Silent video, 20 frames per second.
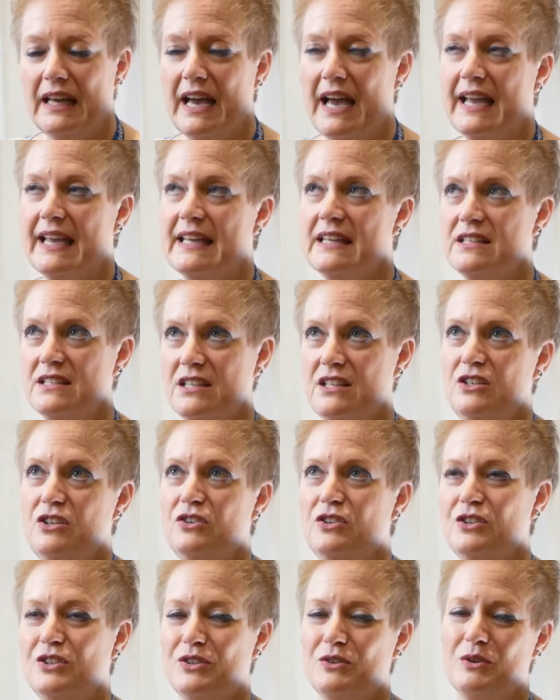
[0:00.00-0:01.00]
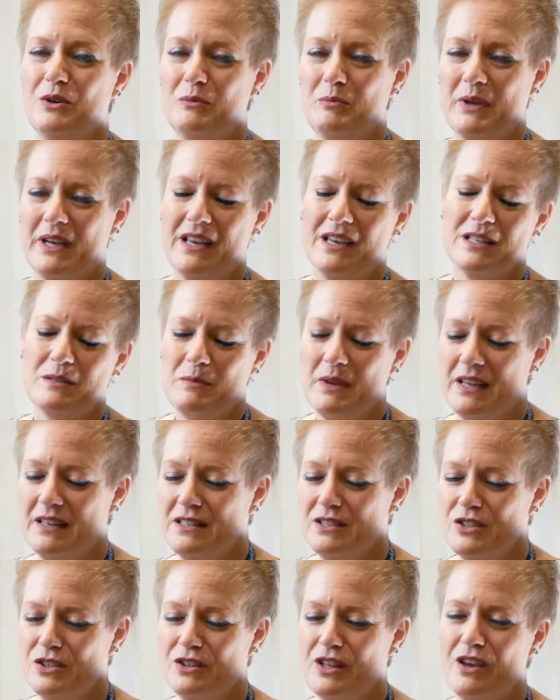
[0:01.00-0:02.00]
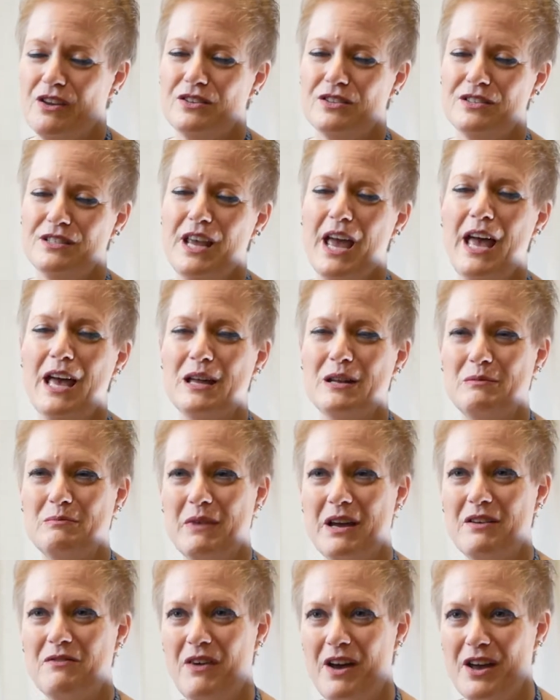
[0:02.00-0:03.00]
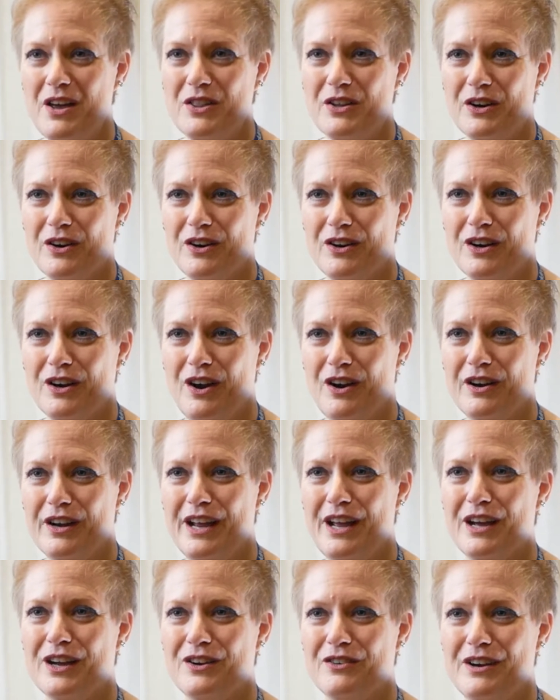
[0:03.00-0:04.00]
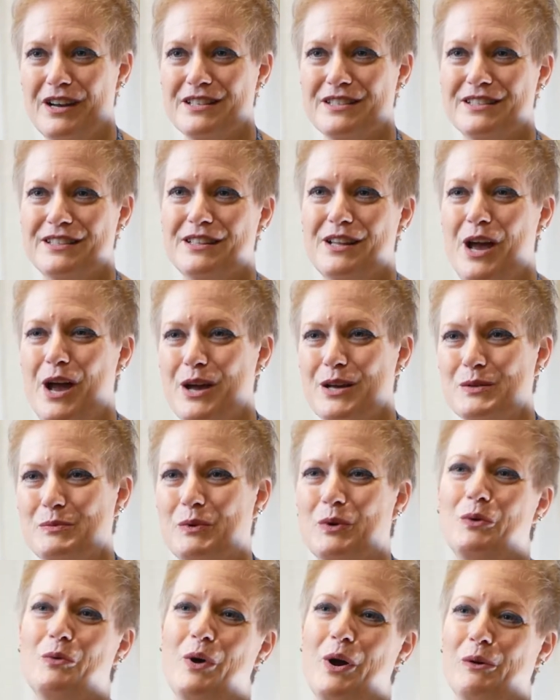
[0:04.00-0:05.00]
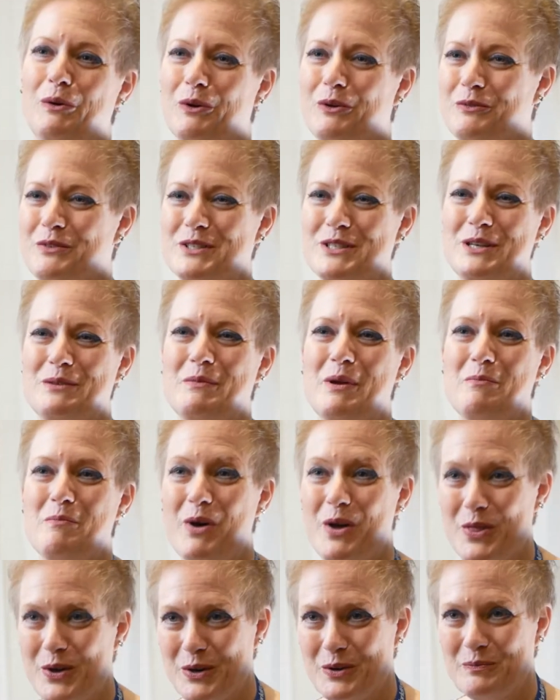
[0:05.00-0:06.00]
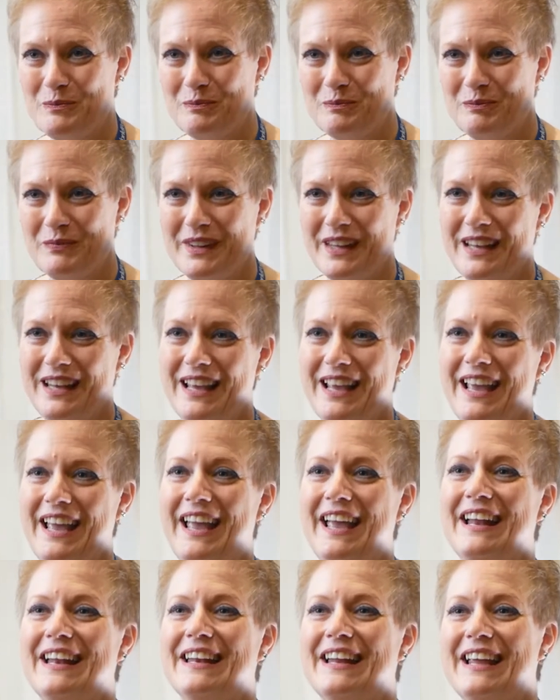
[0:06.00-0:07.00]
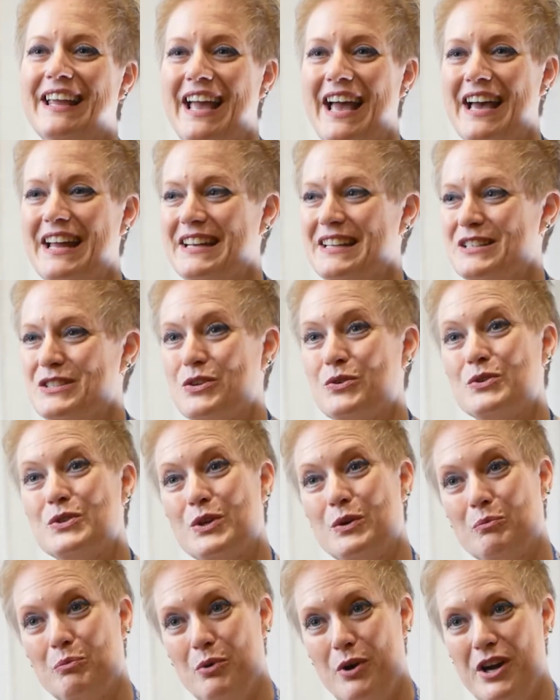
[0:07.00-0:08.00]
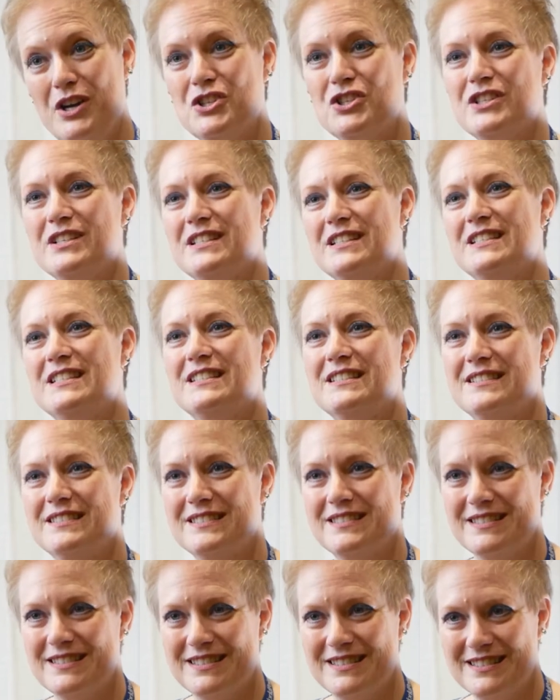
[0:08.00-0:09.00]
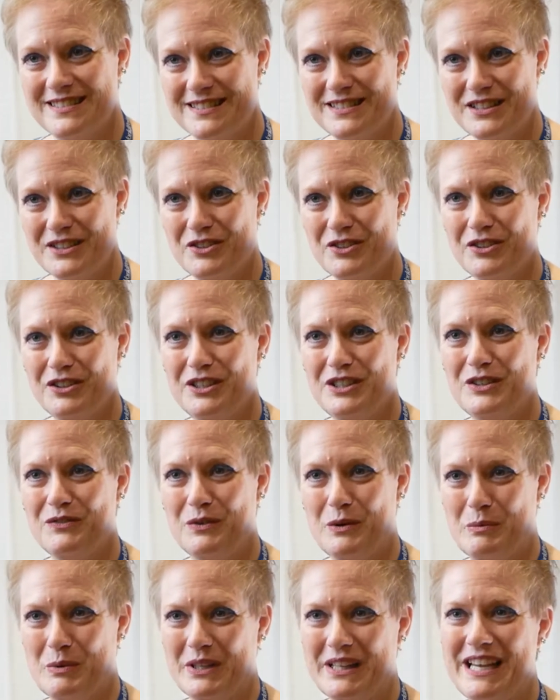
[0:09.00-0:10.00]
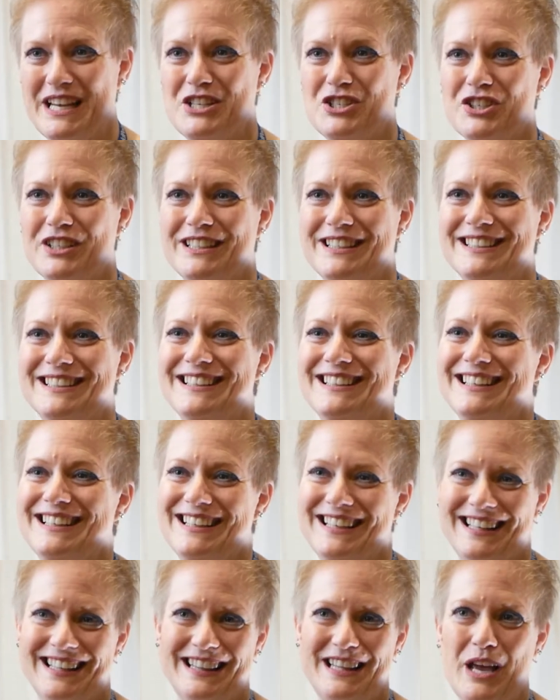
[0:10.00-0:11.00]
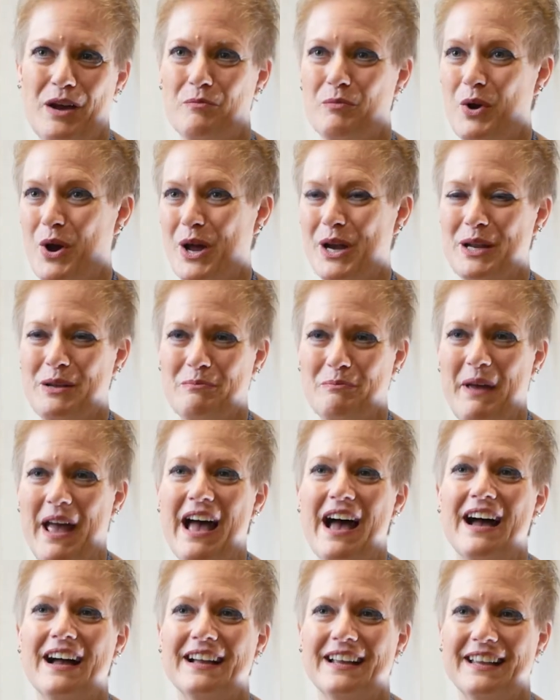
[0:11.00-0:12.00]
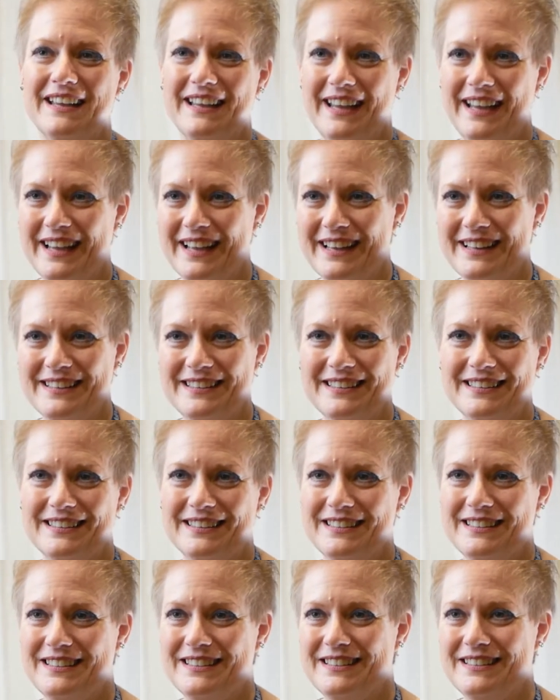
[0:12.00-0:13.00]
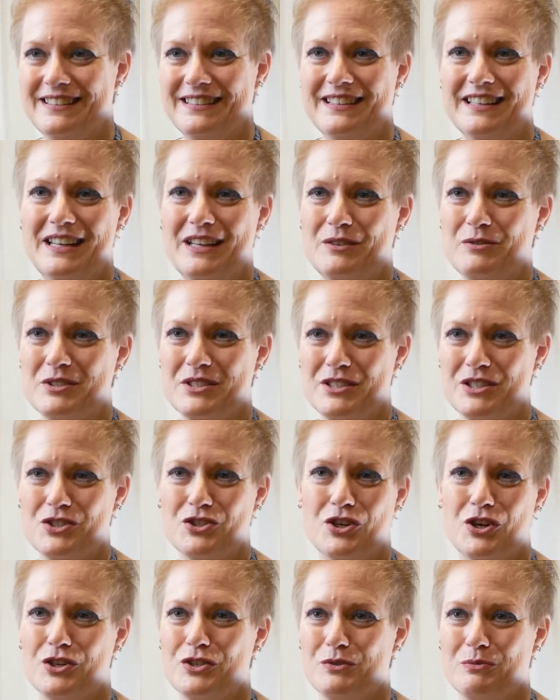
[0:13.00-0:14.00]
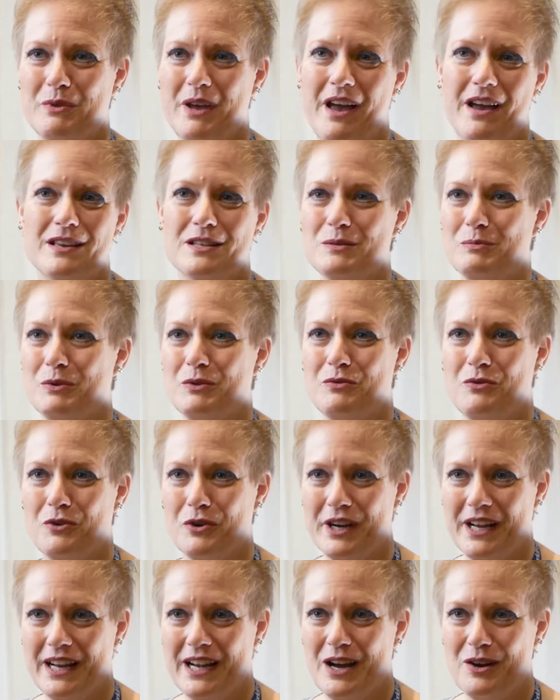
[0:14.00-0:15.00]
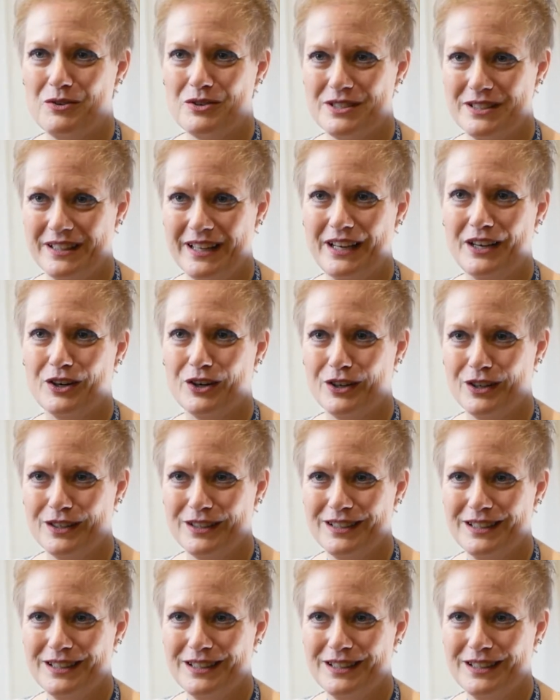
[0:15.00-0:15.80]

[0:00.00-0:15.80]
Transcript: I continue to do it because in 2010, my father cardiac arrested in the hospital while we were visiting my mother. And again, it's those compressions, the early defibrillation, that brought him back, and he was discharged from the hospital 48 hours later.